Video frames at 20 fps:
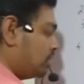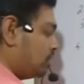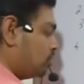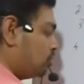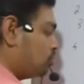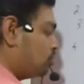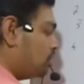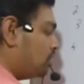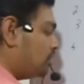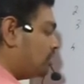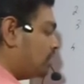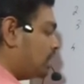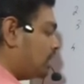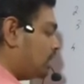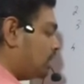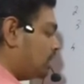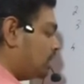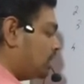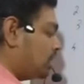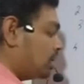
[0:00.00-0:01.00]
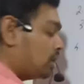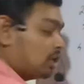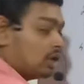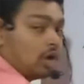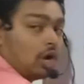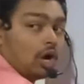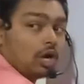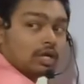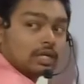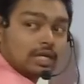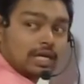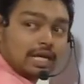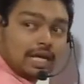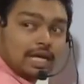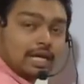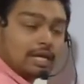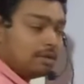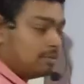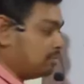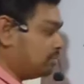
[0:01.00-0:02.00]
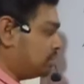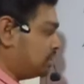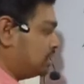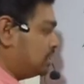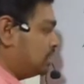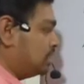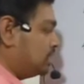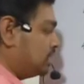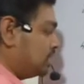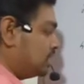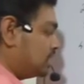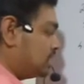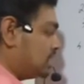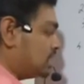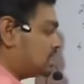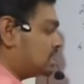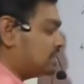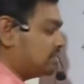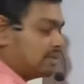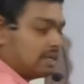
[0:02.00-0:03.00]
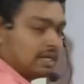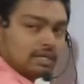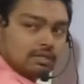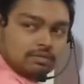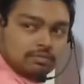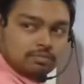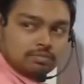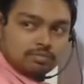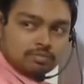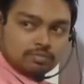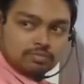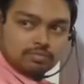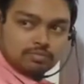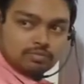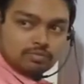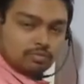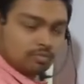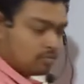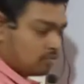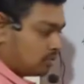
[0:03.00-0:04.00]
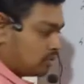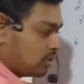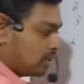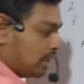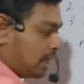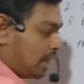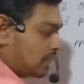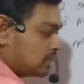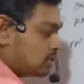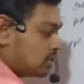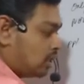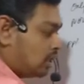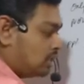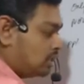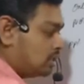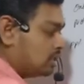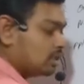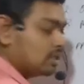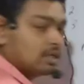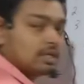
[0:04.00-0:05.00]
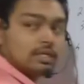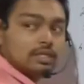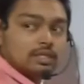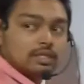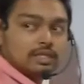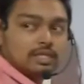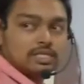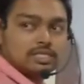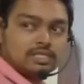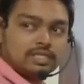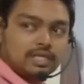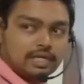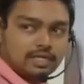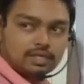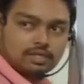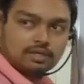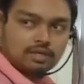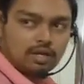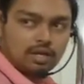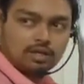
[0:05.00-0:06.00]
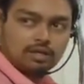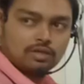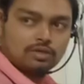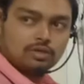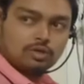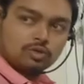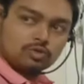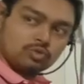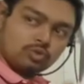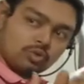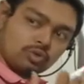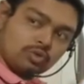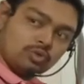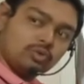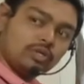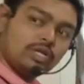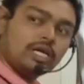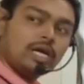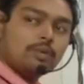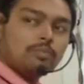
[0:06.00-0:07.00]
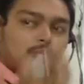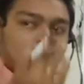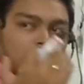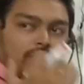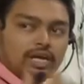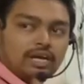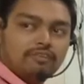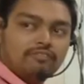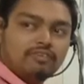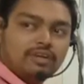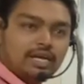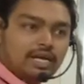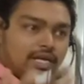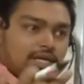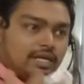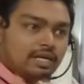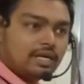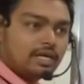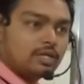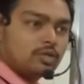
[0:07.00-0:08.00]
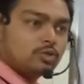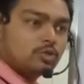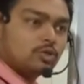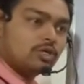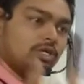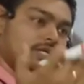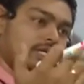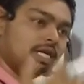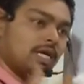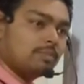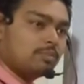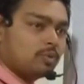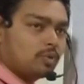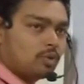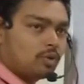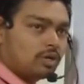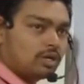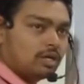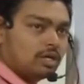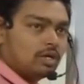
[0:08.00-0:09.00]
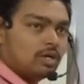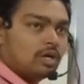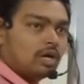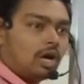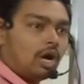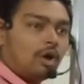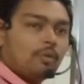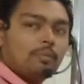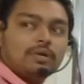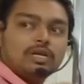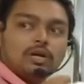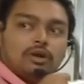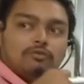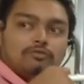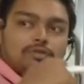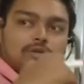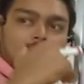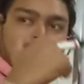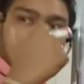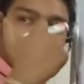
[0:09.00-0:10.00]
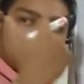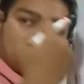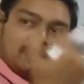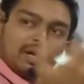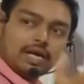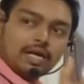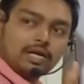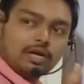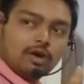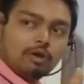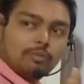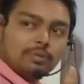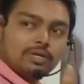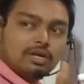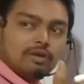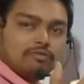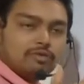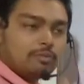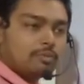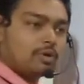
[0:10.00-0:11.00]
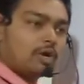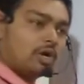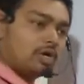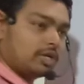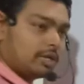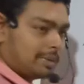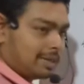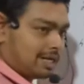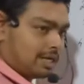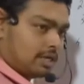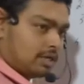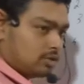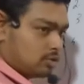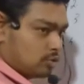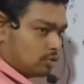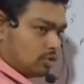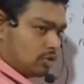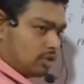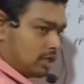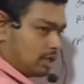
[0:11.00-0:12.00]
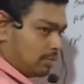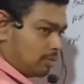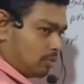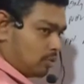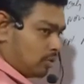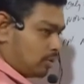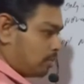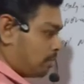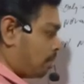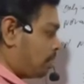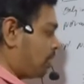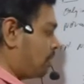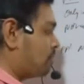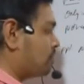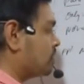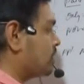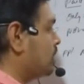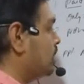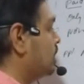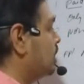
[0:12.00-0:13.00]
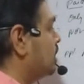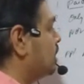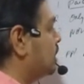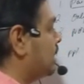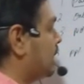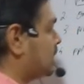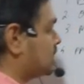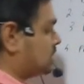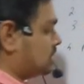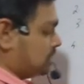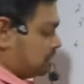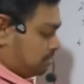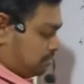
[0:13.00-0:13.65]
whoever not claimed this dividend as on this date. So you re-upload every year. You should re-upload how many of them are paid, how many of them not paid. So you should re-upload. Next,